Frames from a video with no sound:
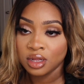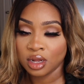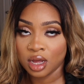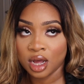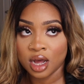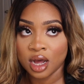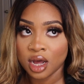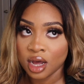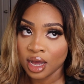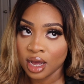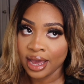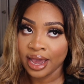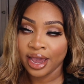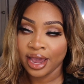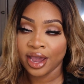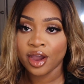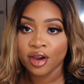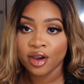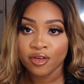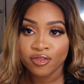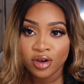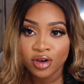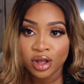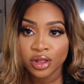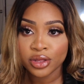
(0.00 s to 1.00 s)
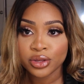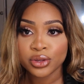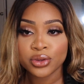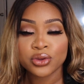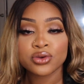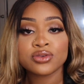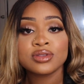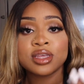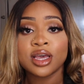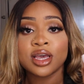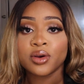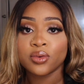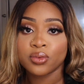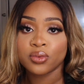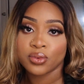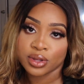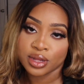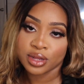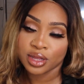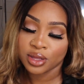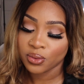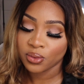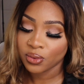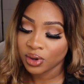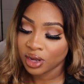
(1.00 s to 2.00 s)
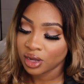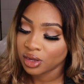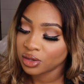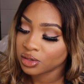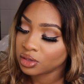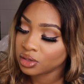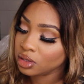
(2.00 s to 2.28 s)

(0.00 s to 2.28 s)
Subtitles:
hair follicles like really well.